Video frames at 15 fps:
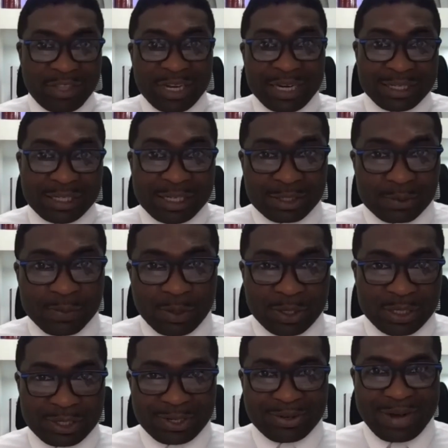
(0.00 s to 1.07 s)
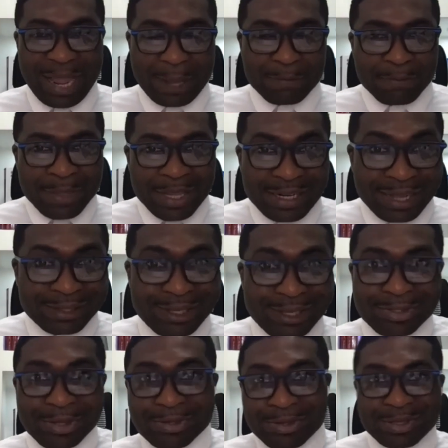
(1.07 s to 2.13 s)
3 this morning, all right? That
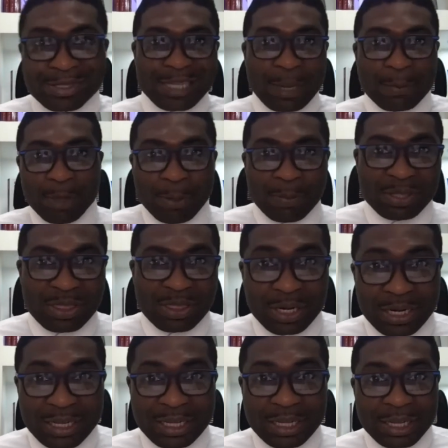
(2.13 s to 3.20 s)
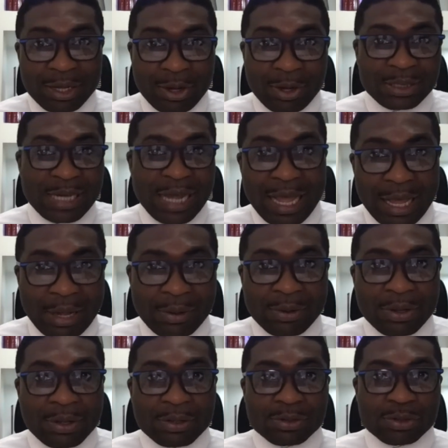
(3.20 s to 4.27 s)
takes us to step number 3 on
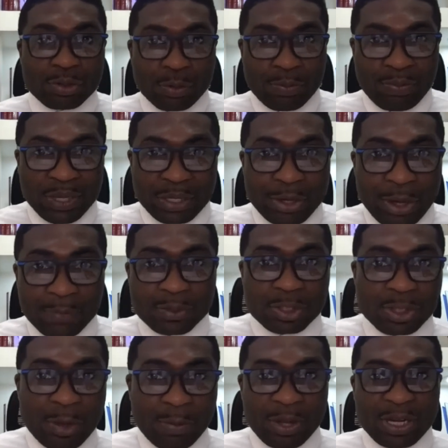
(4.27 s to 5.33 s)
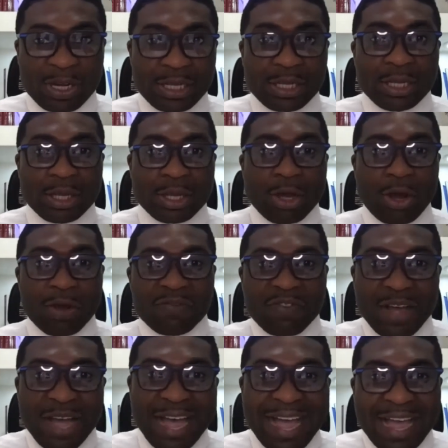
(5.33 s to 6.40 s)
how to become somebody of
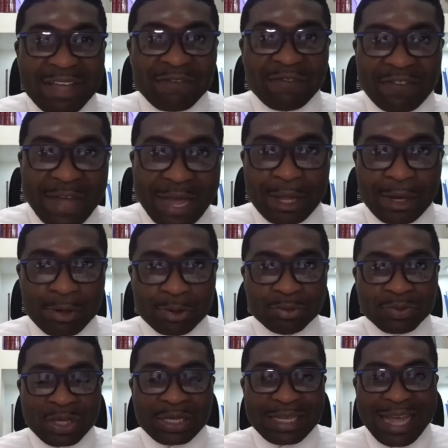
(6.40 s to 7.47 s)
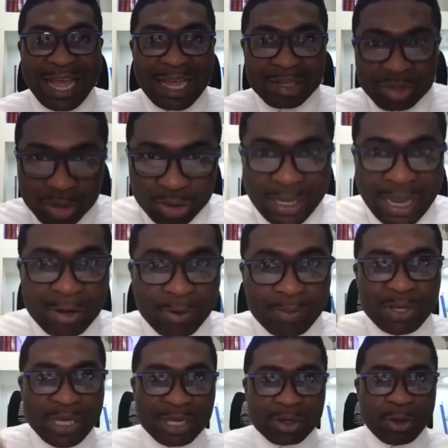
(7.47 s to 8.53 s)
high value. Guys, you got to
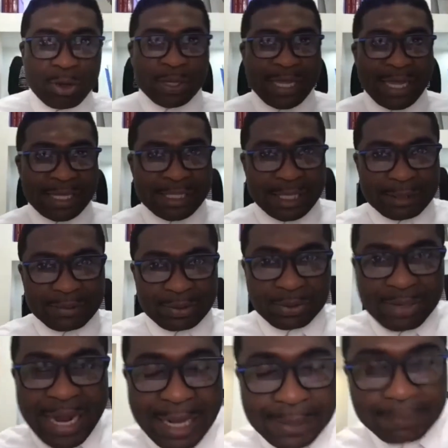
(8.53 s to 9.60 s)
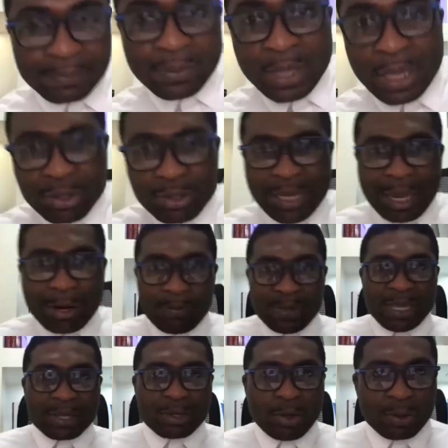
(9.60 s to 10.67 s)
be a go-getter, all right? You got to
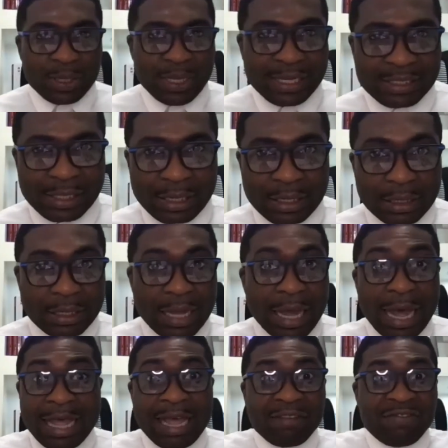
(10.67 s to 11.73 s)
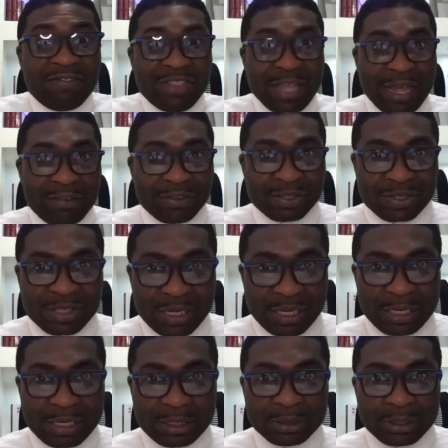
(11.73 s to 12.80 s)
be a go-getter. I have never
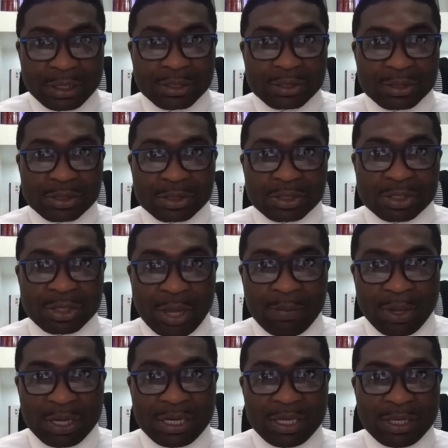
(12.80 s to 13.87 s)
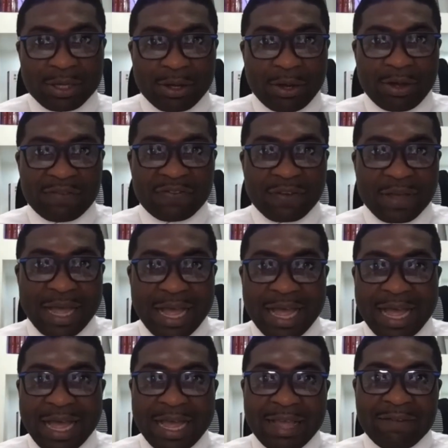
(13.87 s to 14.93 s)
seen somebody of
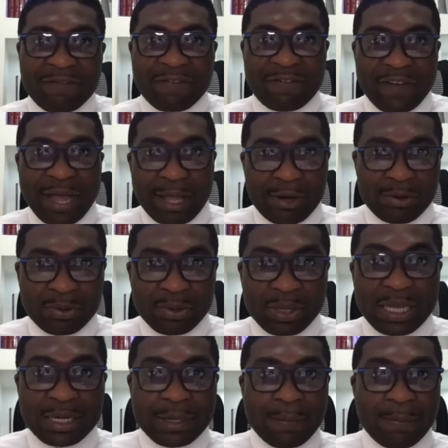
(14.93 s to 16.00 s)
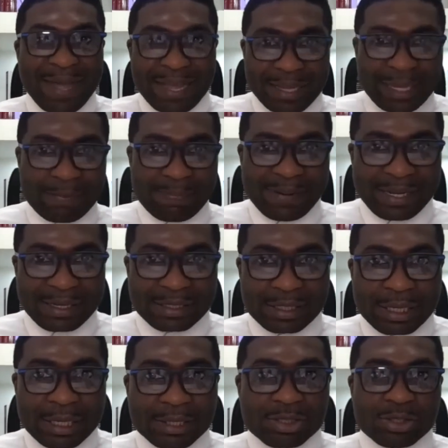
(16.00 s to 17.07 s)
high value in the marketplace,
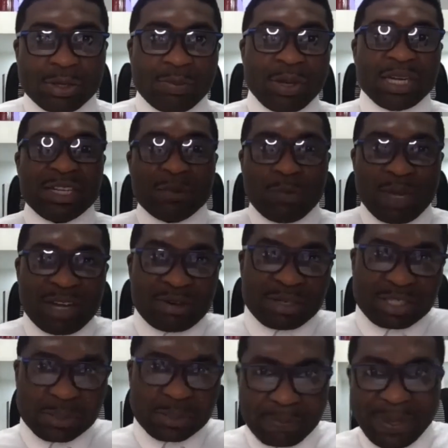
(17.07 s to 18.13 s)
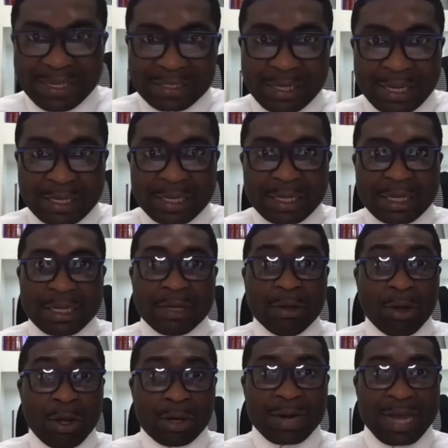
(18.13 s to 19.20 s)
somebody well respected,
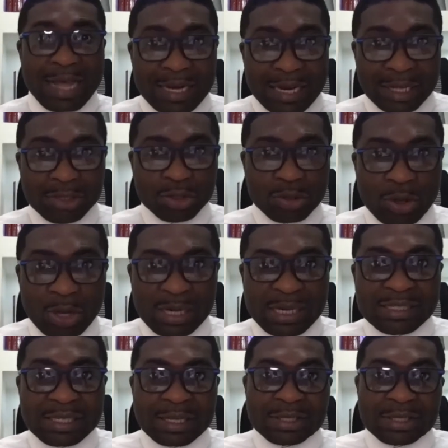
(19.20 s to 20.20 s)
or rather you call it